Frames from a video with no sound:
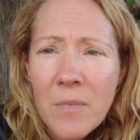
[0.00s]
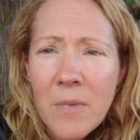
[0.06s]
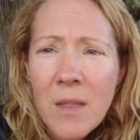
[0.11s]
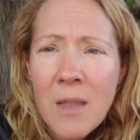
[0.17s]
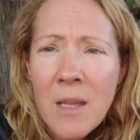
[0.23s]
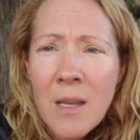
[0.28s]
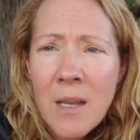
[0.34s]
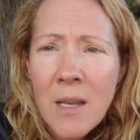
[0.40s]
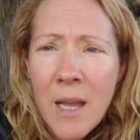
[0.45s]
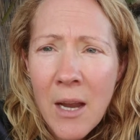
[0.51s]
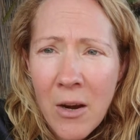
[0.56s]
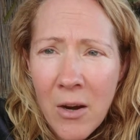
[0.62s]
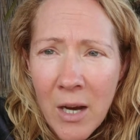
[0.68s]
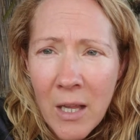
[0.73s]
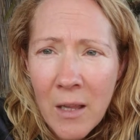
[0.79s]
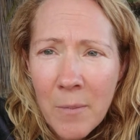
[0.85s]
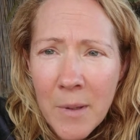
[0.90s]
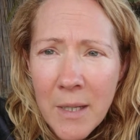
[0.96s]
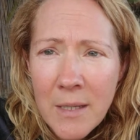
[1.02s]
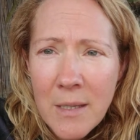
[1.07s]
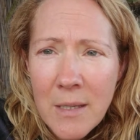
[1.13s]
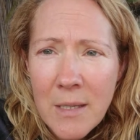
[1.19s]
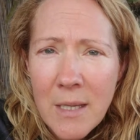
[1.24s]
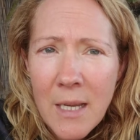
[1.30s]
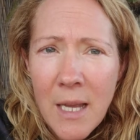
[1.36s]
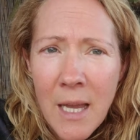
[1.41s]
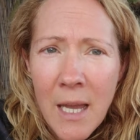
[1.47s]
the air
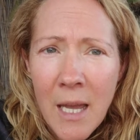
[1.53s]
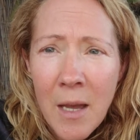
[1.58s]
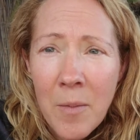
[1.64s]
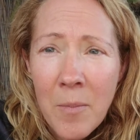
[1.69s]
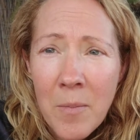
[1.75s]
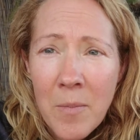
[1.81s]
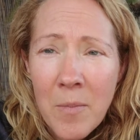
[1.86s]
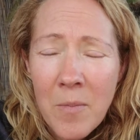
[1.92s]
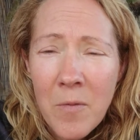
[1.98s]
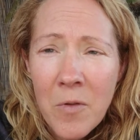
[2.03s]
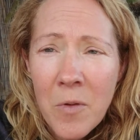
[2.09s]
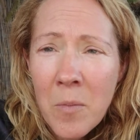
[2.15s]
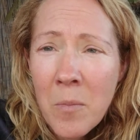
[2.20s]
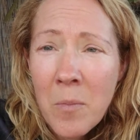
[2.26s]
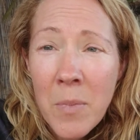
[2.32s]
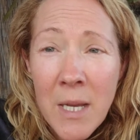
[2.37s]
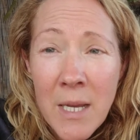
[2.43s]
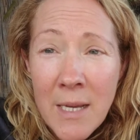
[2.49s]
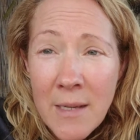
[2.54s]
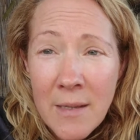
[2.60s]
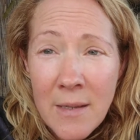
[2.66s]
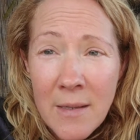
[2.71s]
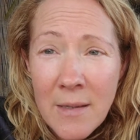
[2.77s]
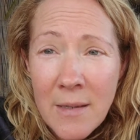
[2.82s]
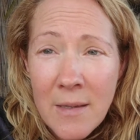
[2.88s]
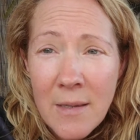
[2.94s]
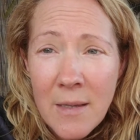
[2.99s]
element um, from
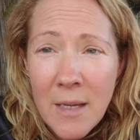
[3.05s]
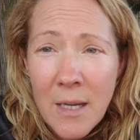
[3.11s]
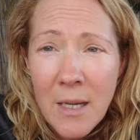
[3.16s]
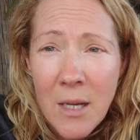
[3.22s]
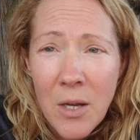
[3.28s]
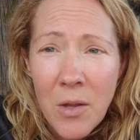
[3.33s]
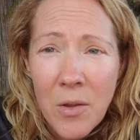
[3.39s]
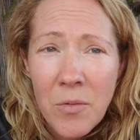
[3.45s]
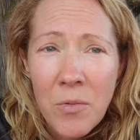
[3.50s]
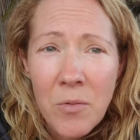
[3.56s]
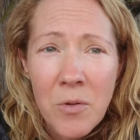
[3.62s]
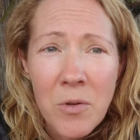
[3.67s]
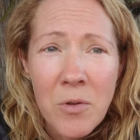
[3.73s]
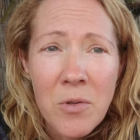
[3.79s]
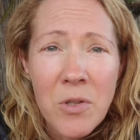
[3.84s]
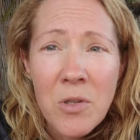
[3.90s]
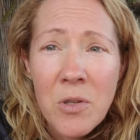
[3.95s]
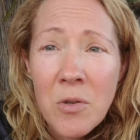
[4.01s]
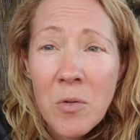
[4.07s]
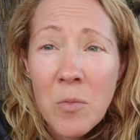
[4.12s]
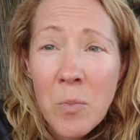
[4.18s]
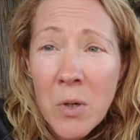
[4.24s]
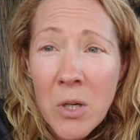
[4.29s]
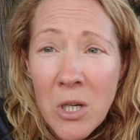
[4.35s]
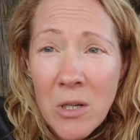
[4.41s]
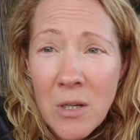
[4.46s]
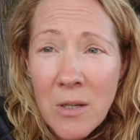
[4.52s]
bees through to
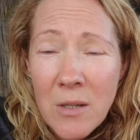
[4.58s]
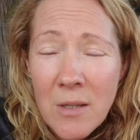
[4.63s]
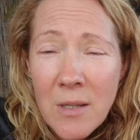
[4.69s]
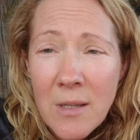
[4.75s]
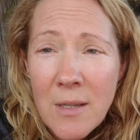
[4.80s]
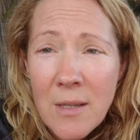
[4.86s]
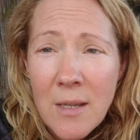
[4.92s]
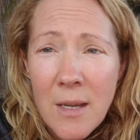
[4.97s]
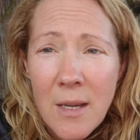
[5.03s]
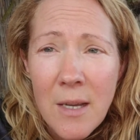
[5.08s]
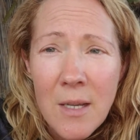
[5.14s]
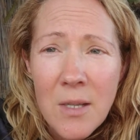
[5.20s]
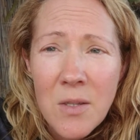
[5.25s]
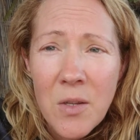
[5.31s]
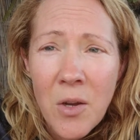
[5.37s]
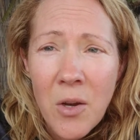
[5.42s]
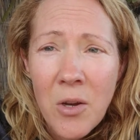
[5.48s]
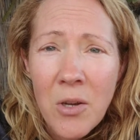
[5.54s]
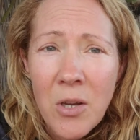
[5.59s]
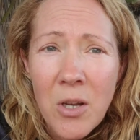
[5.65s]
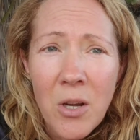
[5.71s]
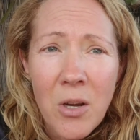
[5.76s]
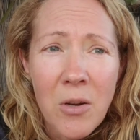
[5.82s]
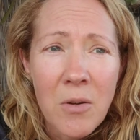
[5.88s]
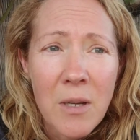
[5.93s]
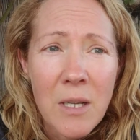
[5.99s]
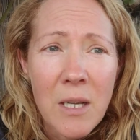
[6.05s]
birds. So, you
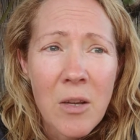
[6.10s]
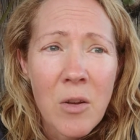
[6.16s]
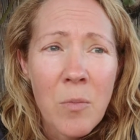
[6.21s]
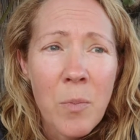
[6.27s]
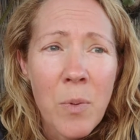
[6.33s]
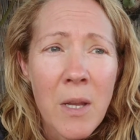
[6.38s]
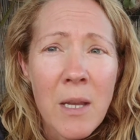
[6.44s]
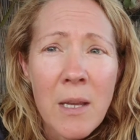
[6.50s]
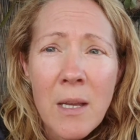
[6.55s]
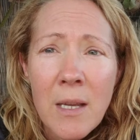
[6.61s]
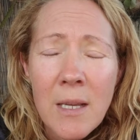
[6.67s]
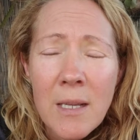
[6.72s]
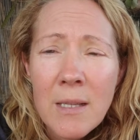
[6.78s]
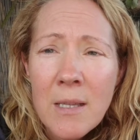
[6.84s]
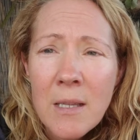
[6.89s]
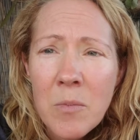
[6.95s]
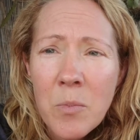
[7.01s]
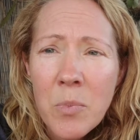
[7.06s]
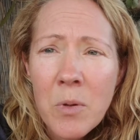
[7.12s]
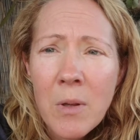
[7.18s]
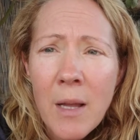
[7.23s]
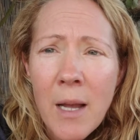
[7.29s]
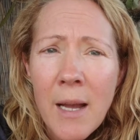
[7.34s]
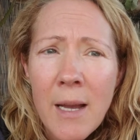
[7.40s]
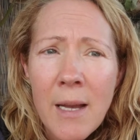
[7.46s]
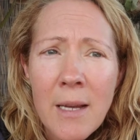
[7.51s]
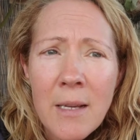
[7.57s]
know, it could be as simple
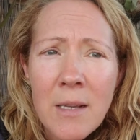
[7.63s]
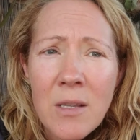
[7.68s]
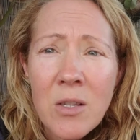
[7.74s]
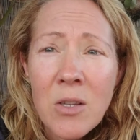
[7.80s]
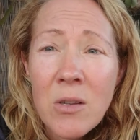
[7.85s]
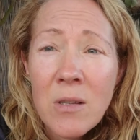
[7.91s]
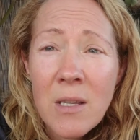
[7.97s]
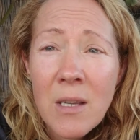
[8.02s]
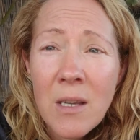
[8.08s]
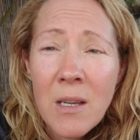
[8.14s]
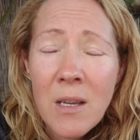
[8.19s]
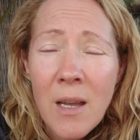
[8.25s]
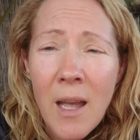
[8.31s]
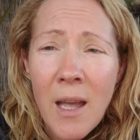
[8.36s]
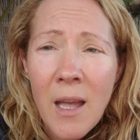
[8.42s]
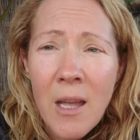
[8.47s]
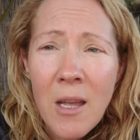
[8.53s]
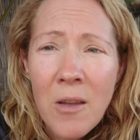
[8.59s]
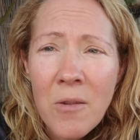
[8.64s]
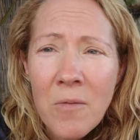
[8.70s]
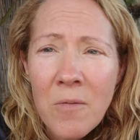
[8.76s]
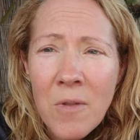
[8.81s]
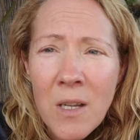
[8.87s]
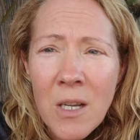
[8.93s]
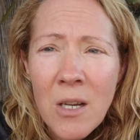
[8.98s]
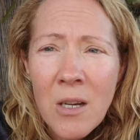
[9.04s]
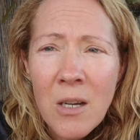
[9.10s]
as using a
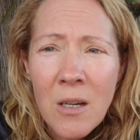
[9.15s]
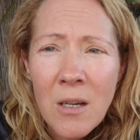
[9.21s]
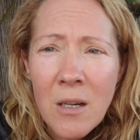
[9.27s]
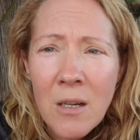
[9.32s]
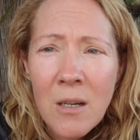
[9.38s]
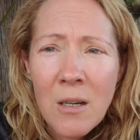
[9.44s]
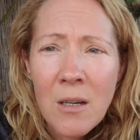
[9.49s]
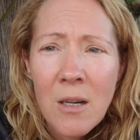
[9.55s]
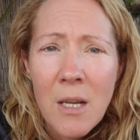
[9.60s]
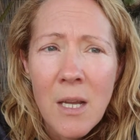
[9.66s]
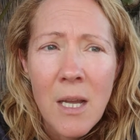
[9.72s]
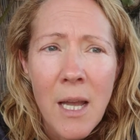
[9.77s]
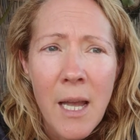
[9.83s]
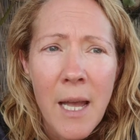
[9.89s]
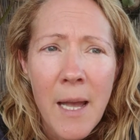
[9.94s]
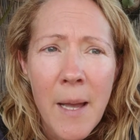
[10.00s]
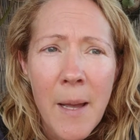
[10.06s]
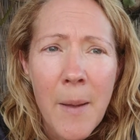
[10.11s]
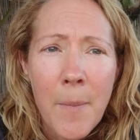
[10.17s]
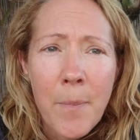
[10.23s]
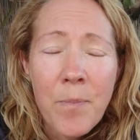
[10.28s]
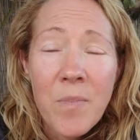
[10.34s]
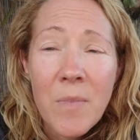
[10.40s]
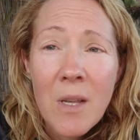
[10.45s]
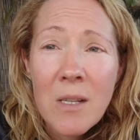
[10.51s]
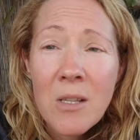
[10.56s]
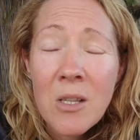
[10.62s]
vinegar
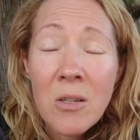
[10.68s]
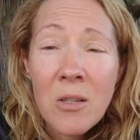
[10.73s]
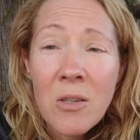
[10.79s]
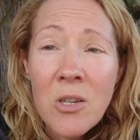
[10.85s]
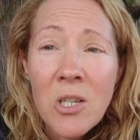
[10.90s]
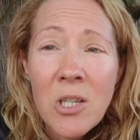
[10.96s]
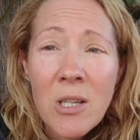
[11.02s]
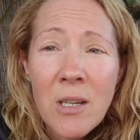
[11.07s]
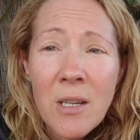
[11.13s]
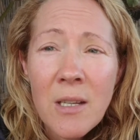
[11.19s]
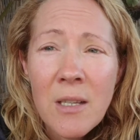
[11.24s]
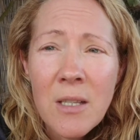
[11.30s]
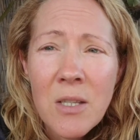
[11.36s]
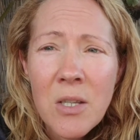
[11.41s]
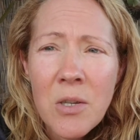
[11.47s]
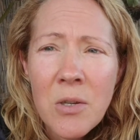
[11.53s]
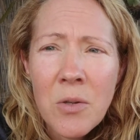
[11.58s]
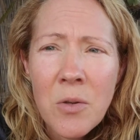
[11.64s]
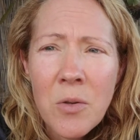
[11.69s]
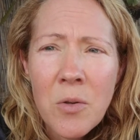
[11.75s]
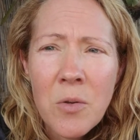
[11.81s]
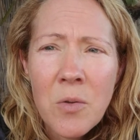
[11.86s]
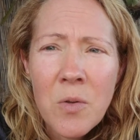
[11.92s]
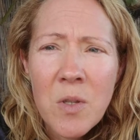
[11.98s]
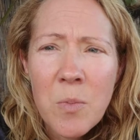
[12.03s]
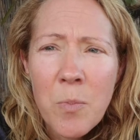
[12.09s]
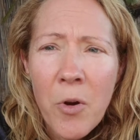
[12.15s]
um, solution
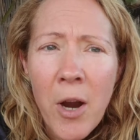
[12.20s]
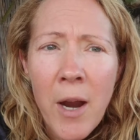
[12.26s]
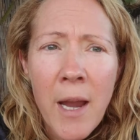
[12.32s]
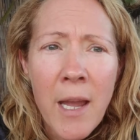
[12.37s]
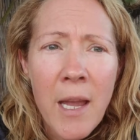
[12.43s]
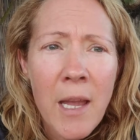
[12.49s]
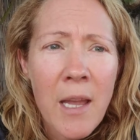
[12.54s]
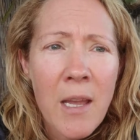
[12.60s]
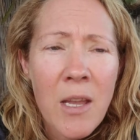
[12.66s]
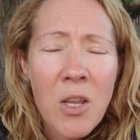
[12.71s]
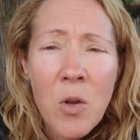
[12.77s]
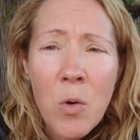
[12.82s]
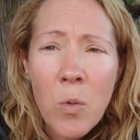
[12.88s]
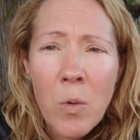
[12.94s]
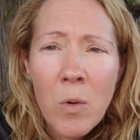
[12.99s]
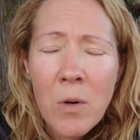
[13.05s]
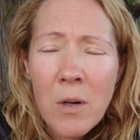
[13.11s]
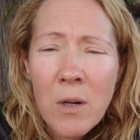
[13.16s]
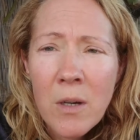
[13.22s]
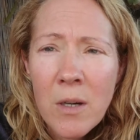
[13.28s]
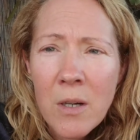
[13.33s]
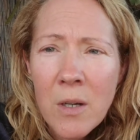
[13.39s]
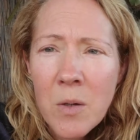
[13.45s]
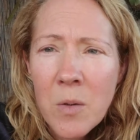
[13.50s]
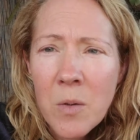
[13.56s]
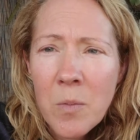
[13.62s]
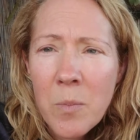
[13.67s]
to spray
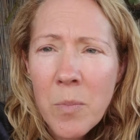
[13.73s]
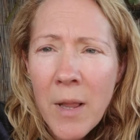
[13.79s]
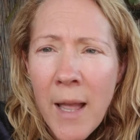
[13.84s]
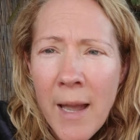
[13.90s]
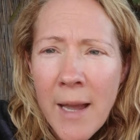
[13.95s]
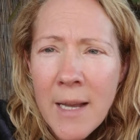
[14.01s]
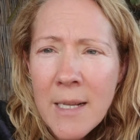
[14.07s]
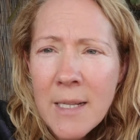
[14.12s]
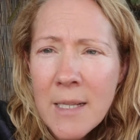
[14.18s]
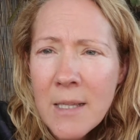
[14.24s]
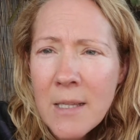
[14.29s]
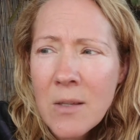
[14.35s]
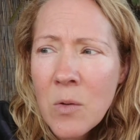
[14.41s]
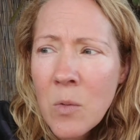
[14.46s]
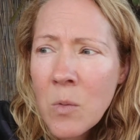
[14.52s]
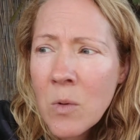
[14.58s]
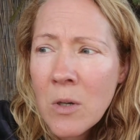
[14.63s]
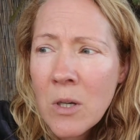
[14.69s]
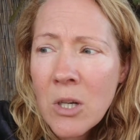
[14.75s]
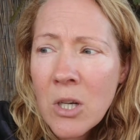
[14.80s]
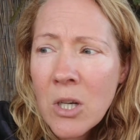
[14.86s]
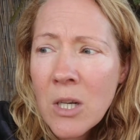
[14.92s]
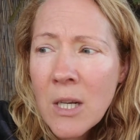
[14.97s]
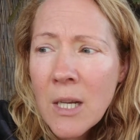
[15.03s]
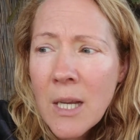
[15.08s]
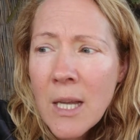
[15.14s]
your plants or